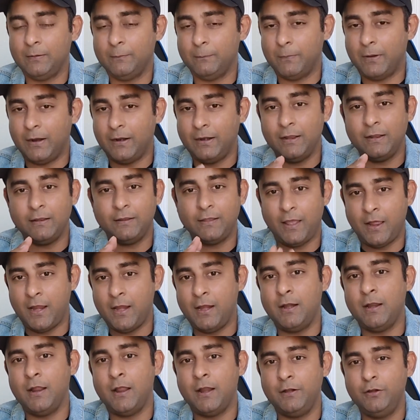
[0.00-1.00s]
But in
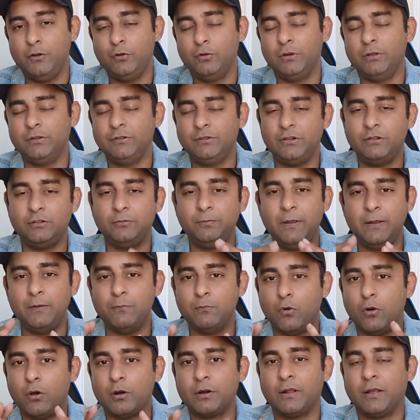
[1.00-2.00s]
Canada and US, it's been
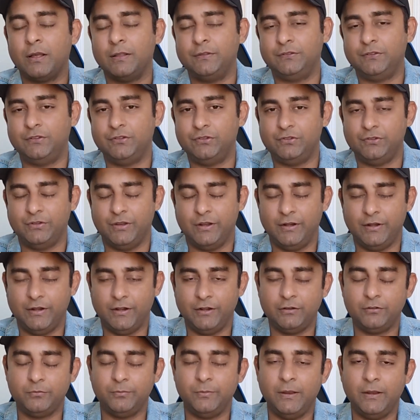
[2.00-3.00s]
more consistent.
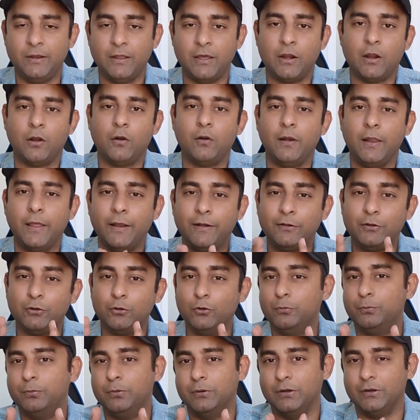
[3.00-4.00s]
It's been around like
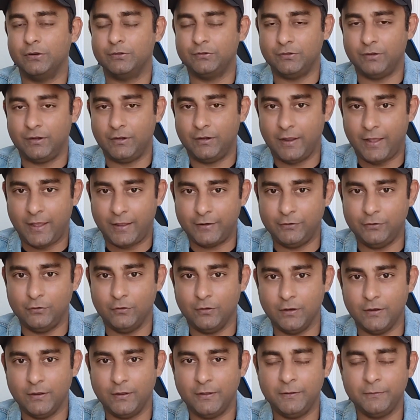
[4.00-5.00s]
2%
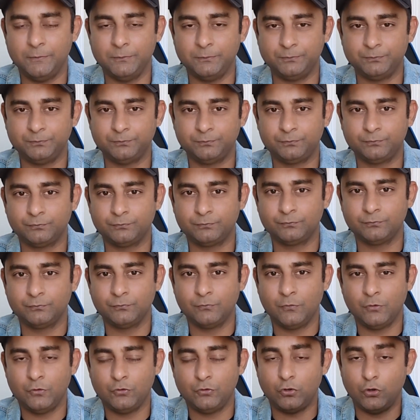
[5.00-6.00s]
annually.
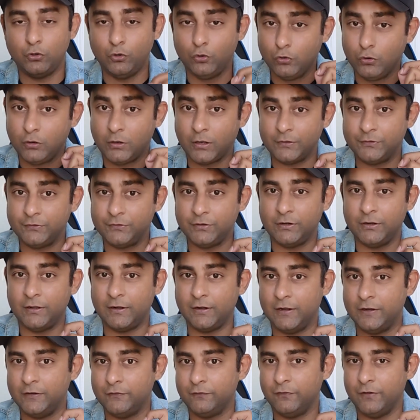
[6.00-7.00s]
So do consider
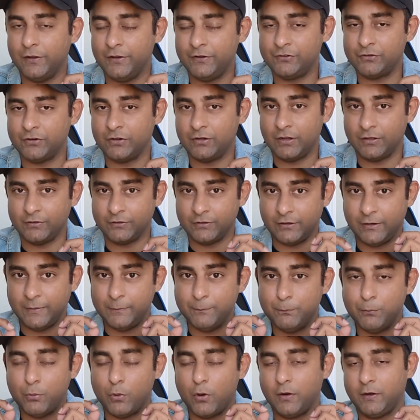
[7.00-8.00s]
inflation as an
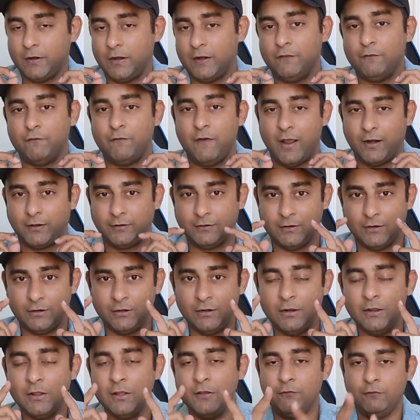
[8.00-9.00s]
important
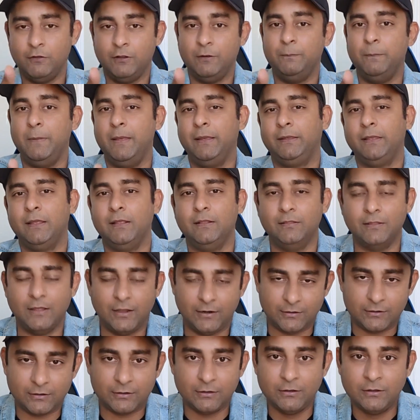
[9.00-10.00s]
factor in making
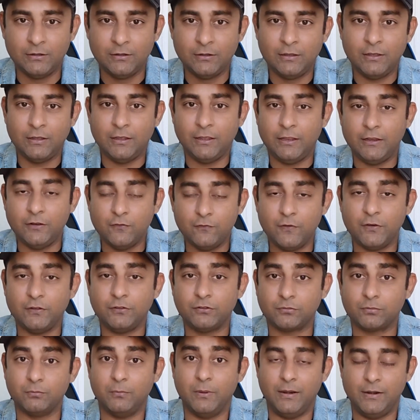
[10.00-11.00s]
that
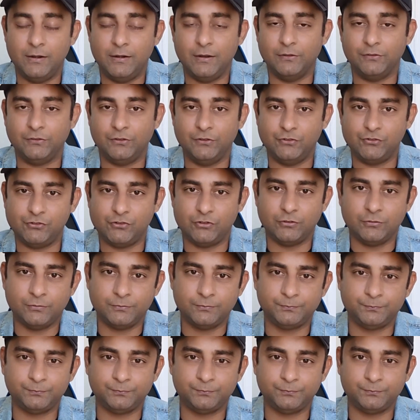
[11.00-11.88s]
investment decision.